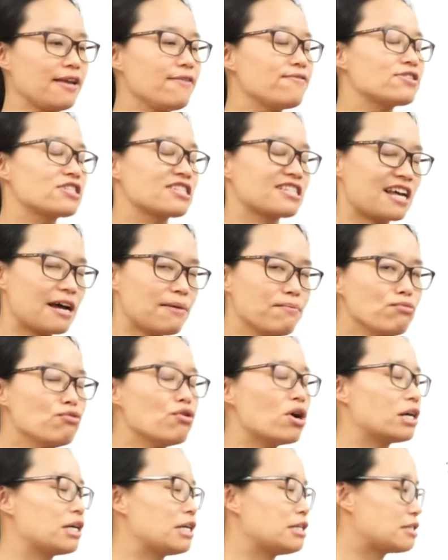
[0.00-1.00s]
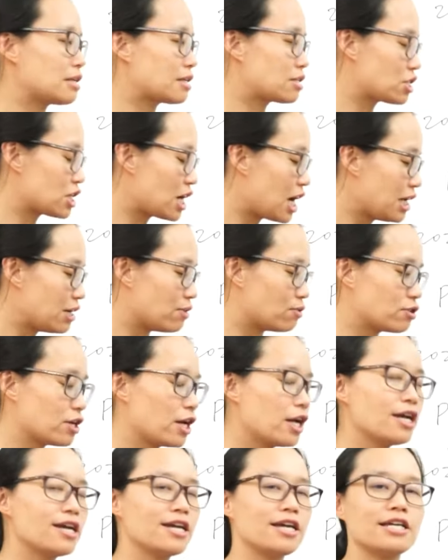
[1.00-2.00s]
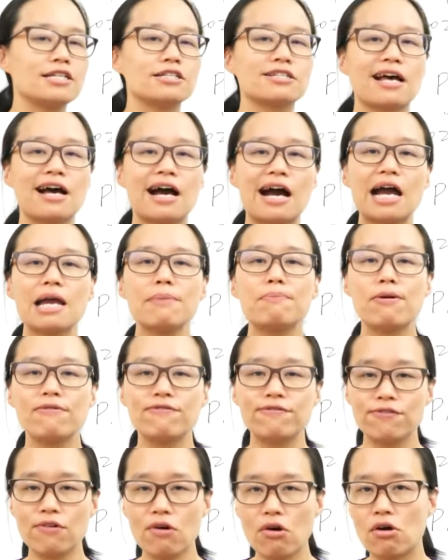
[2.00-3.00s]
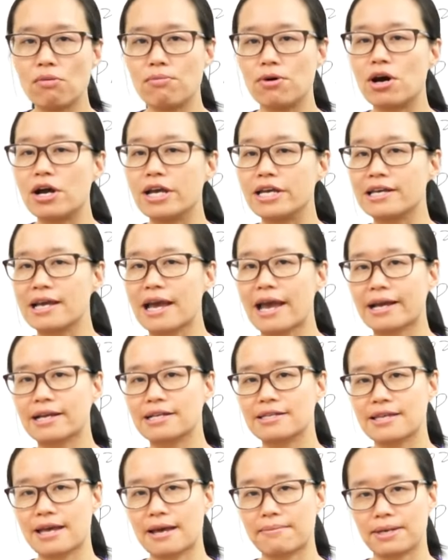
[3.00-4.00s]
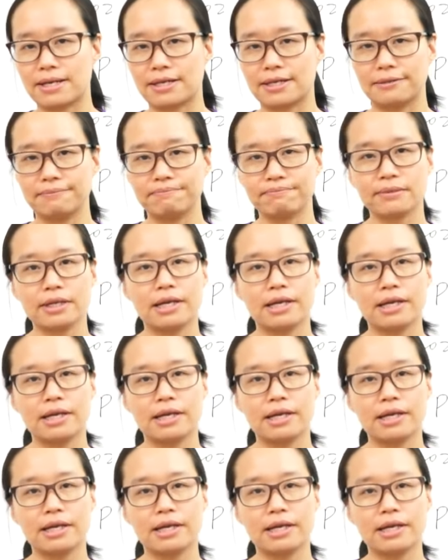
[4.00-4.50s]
If someone is a child, is a high performer in academic,